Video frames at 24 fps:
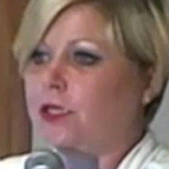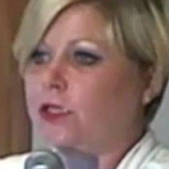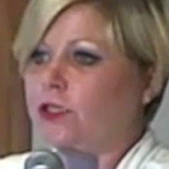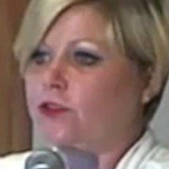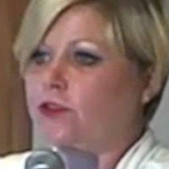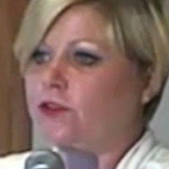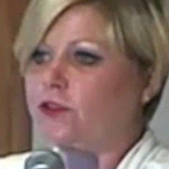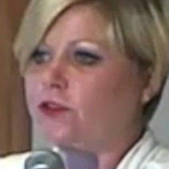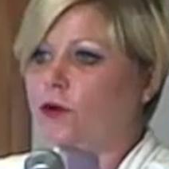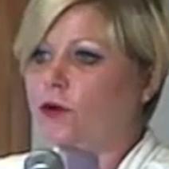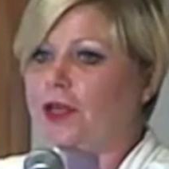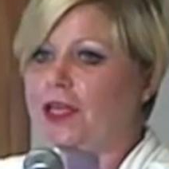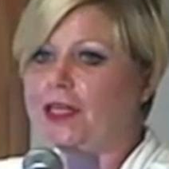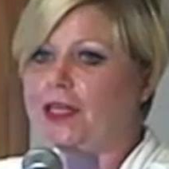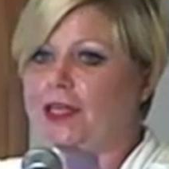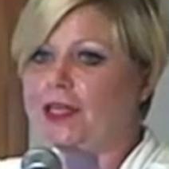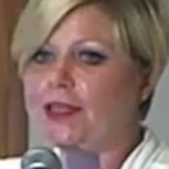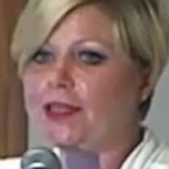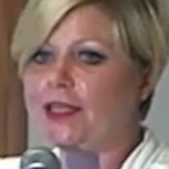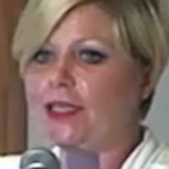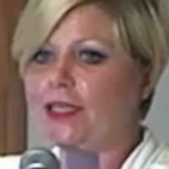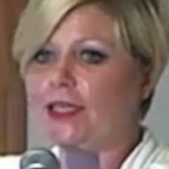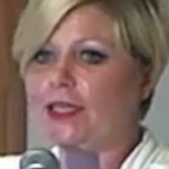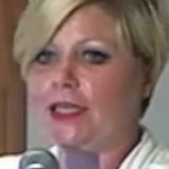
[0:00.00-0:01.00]
So
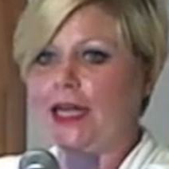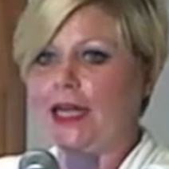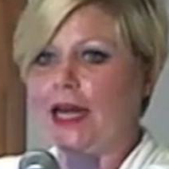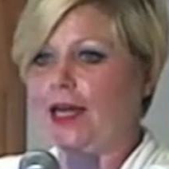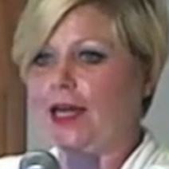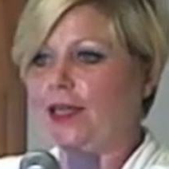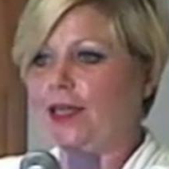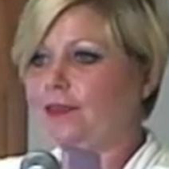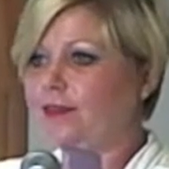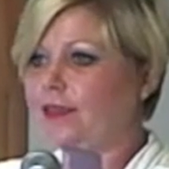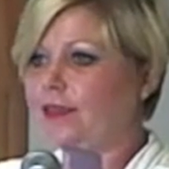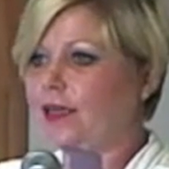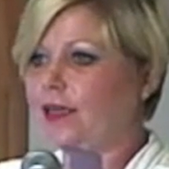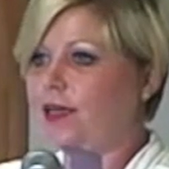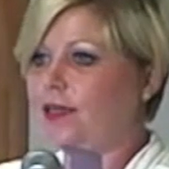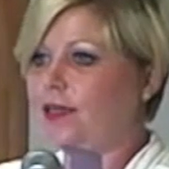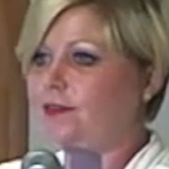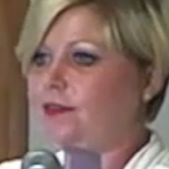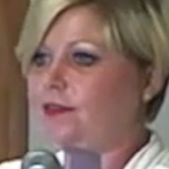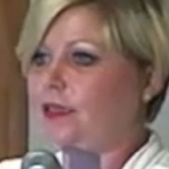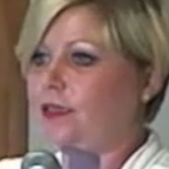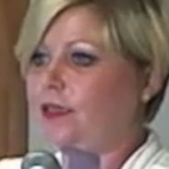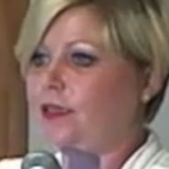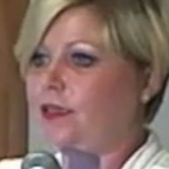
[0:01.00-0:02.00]
anything in
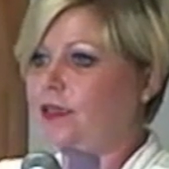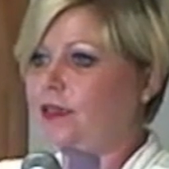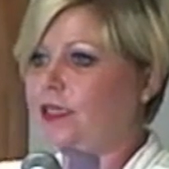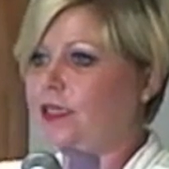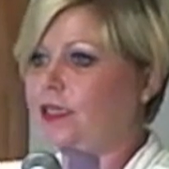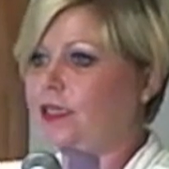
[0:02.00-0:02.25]
Access, anything in